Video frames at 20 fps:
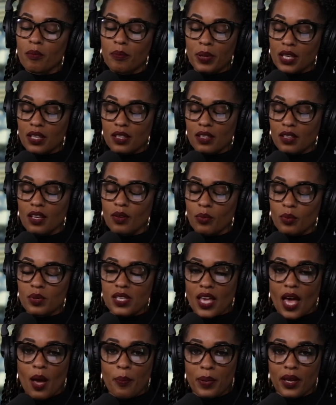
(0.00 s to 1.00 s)
but it
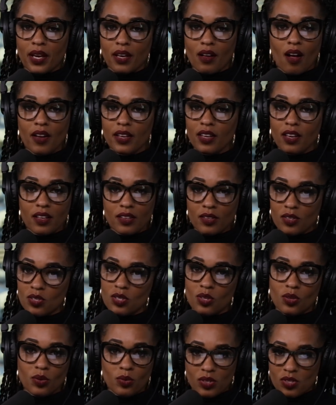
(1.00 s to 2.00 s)
was epic. All you got to
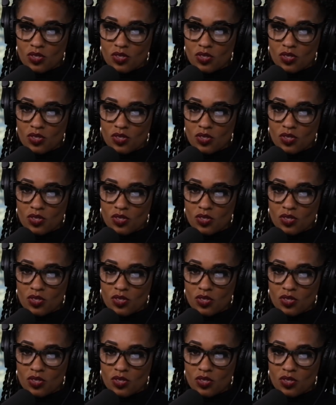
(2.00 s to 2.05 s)
do